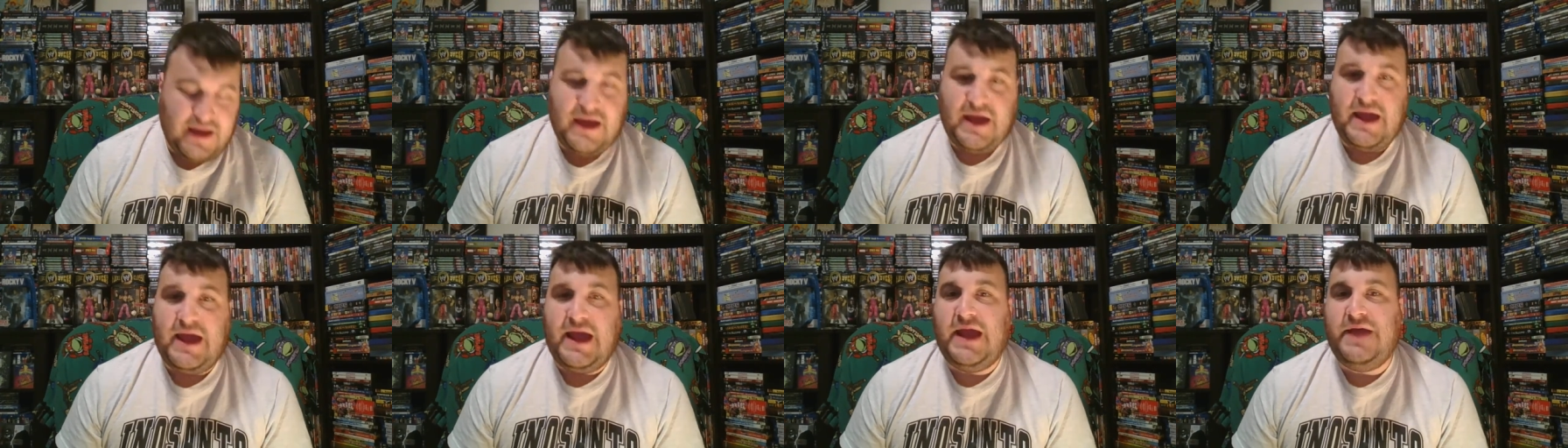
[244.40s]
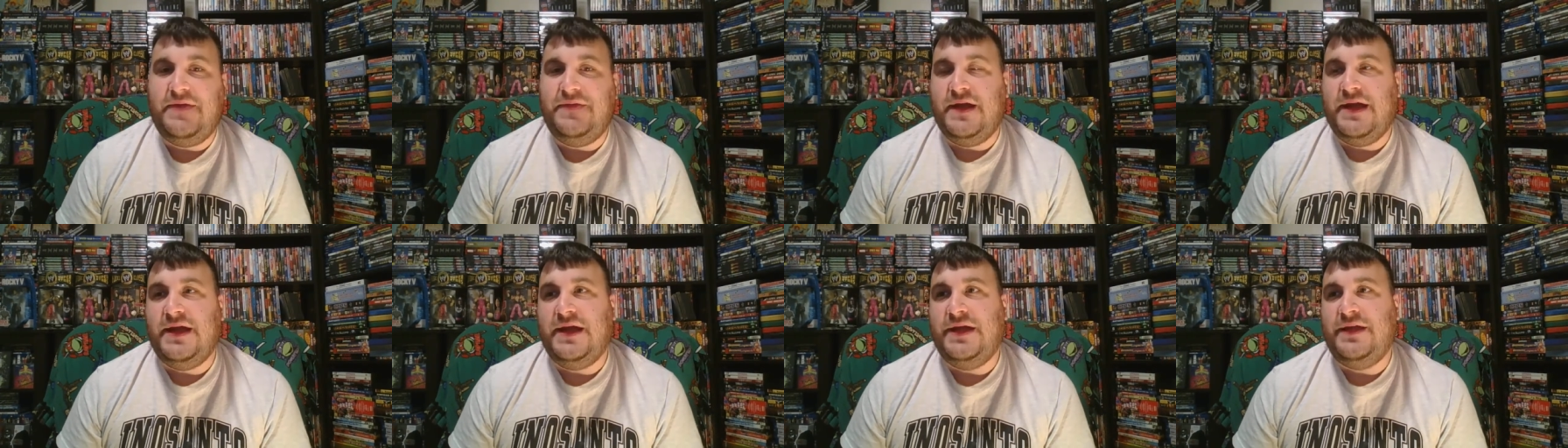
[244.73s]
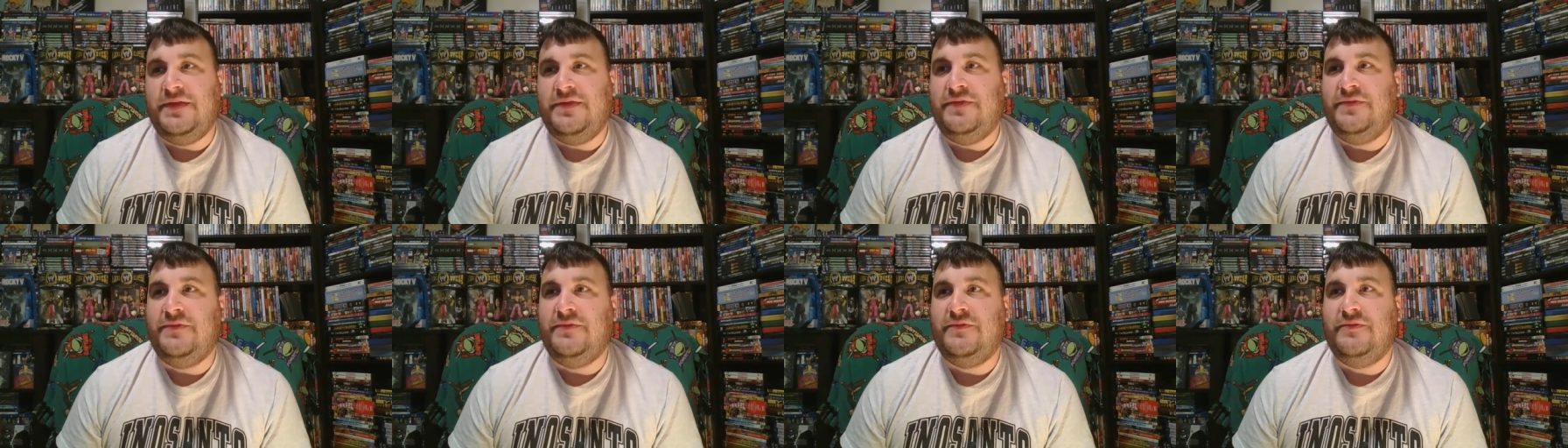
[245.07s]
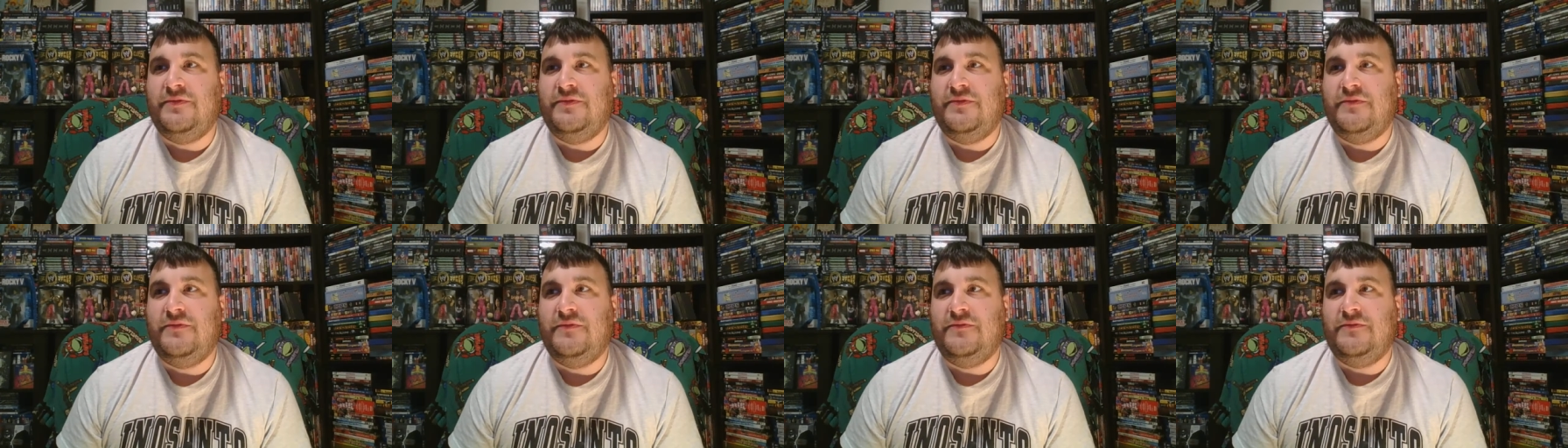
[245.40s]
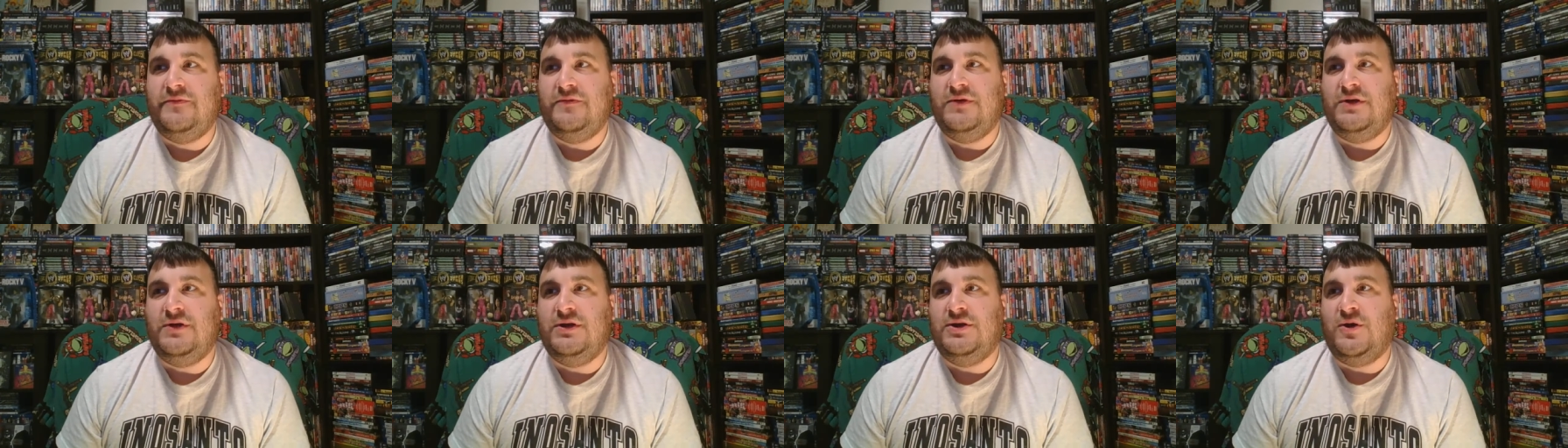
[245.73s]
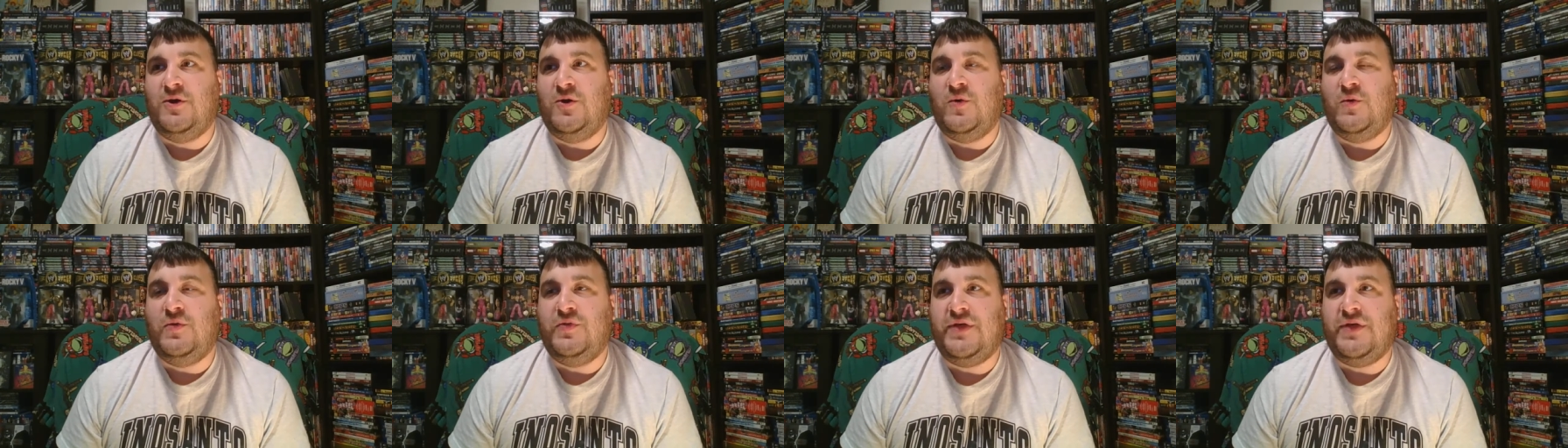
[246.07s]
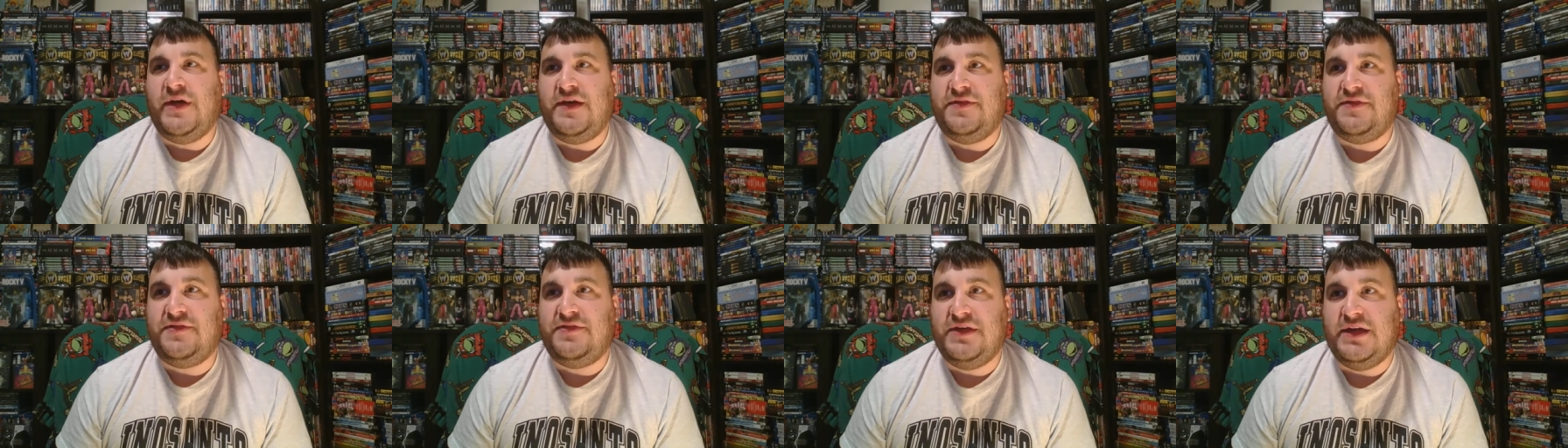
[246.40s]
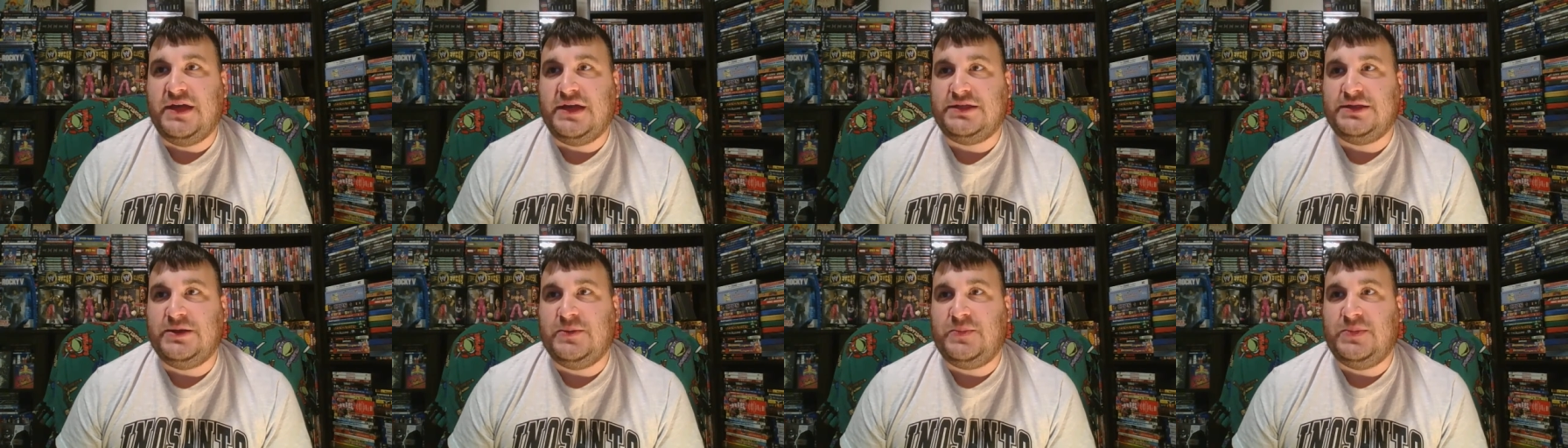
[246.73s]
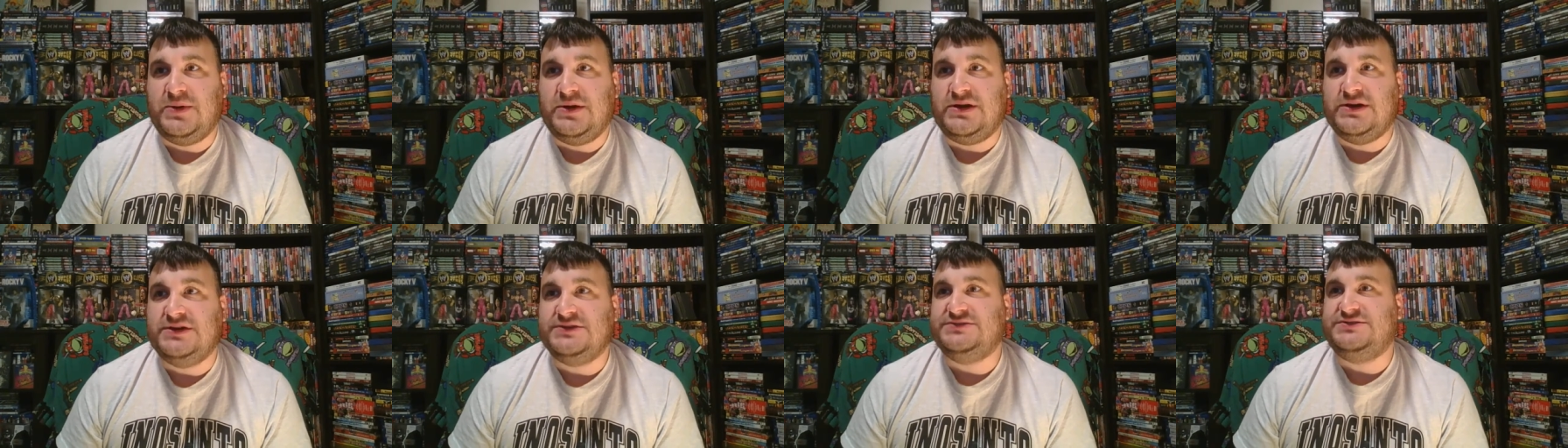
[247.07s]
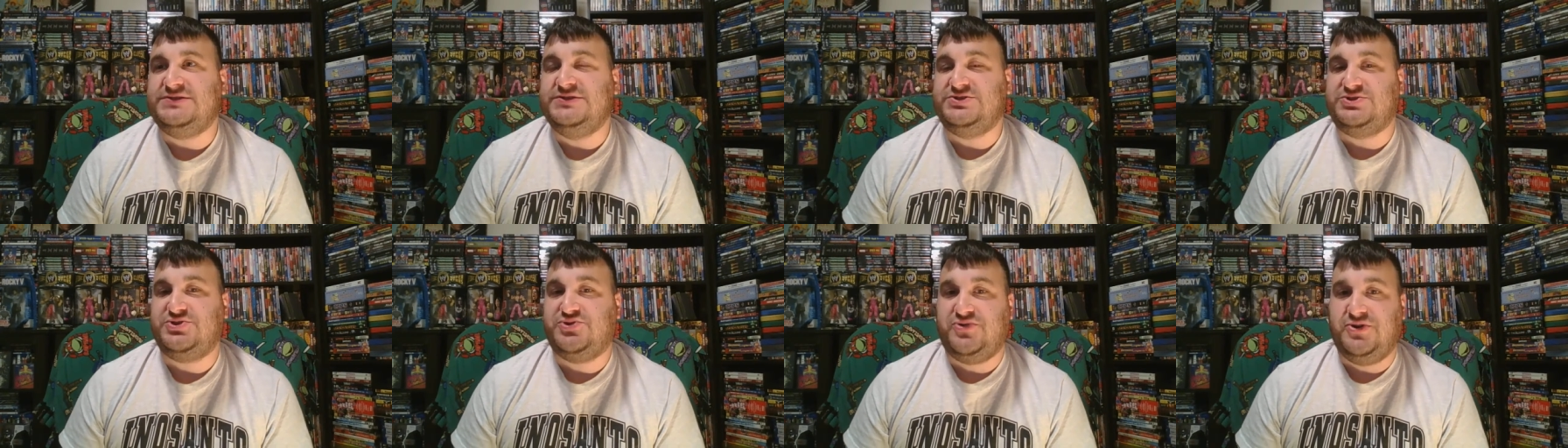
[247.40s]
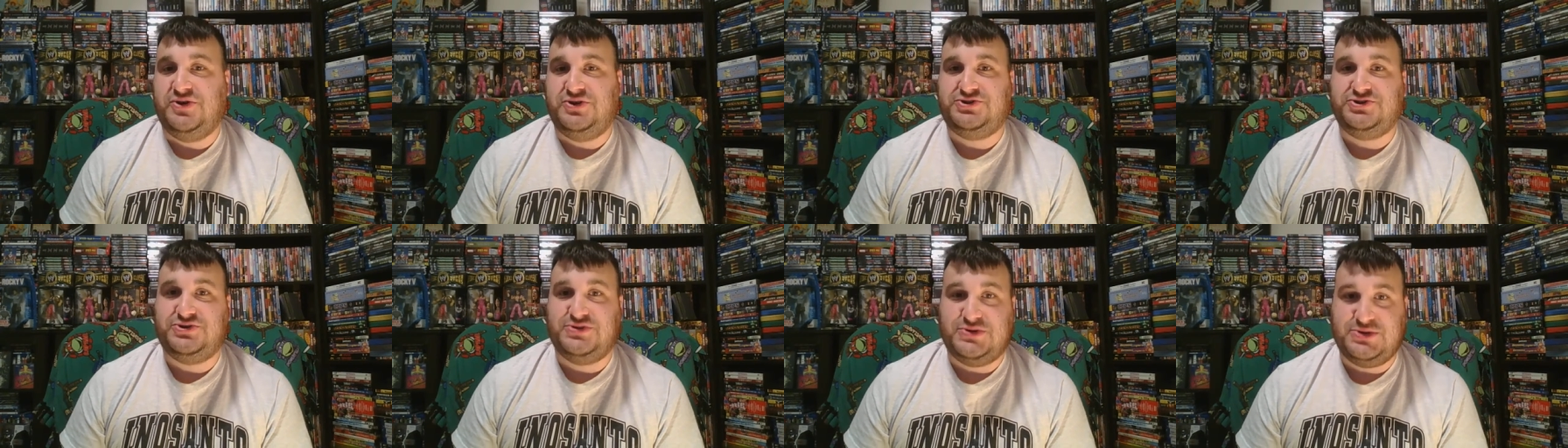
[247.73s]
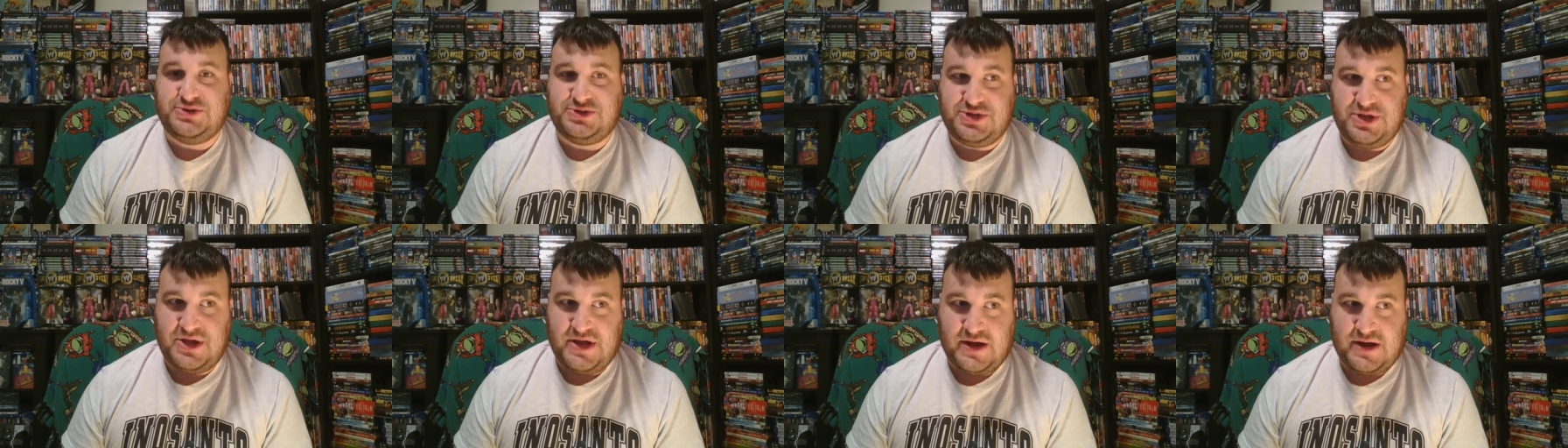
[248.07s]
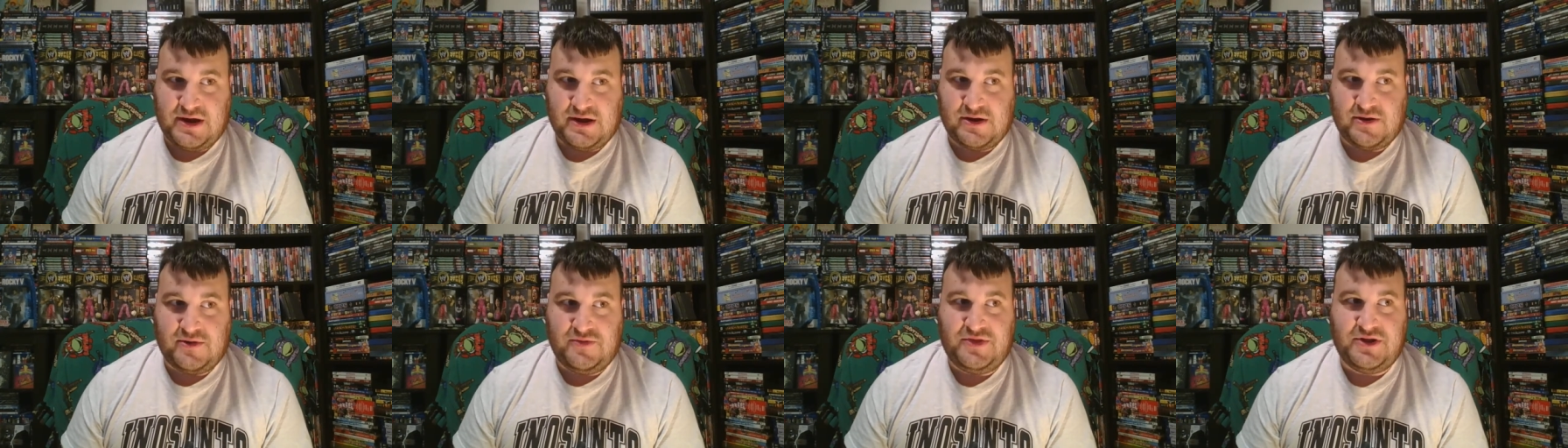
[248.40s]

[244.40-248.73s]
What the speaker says: And then, you know, they think that because this creature is there,